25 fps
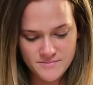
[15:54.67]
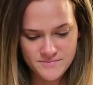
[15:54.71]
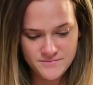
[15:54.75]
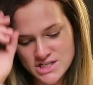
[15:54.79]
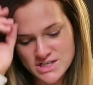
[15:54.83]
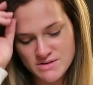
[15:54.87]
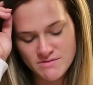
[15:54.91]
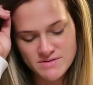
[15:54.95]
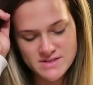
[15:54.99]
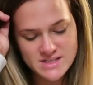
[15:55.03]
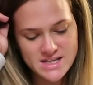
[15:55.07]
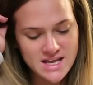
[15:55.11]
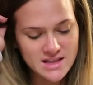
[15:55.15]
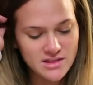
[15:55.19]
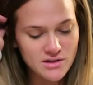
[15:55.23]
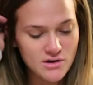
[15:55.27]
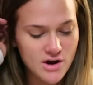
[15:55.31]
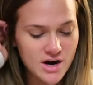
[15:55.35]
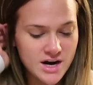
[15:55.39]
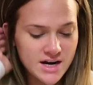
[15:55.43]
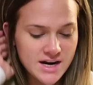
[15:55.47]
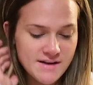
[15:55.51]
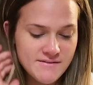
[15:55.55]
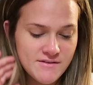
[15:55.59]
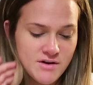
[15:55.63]
She said,
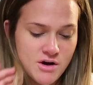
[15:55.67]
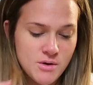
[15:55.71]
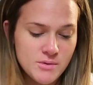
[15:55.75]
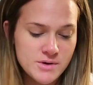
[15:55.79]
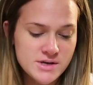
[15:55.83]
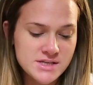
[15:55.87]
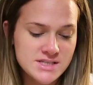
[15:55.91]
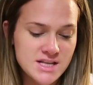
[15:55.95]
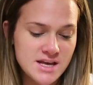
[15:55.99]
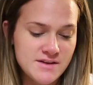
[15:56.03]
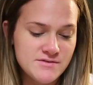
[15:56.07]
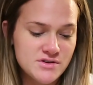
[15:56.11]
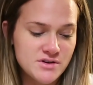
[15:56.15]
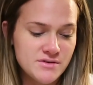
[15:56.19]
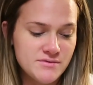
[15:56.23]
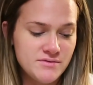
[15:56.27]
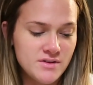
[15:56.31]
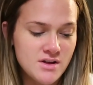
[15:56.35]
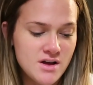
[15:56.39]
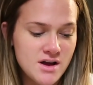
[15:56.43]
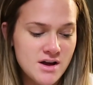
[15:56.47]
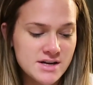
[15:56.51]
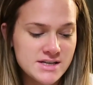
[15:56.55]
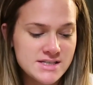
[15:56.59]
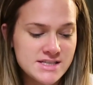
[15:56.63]
"Lauren, I've always loved your
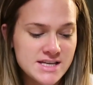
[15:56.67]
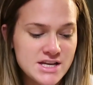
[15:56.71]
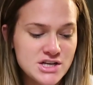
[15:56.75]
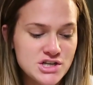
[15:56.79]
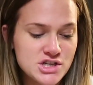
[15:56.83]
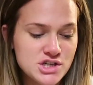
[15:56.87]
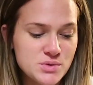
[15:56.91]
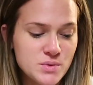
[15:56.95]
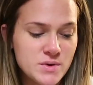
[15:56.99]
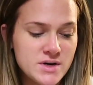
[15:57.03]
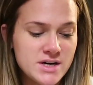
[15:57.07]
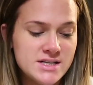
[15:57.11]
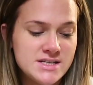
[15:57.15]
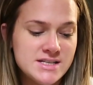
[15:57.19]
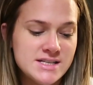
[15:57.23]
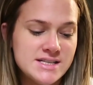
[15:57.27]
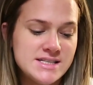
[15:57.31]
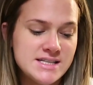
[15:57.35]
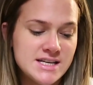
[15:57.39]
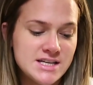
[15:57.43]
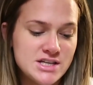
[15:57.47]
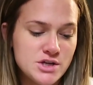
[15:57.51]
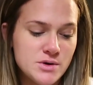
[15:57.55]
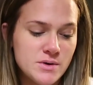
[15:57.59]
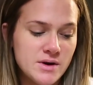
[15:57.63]
vlogs and just wanted to
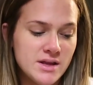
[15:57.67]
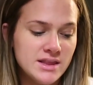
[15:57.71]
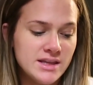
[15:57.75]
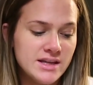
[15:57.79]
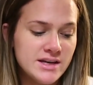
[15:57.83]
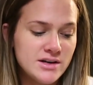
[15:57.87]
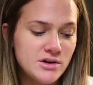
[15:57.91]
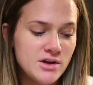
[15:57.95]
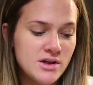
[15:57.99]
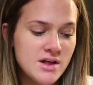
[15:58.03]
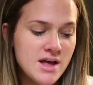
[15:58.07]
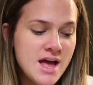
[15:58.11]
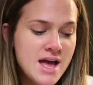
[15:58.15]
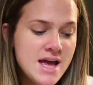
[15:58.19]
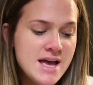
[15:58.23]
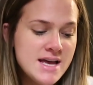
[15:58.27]
send you a little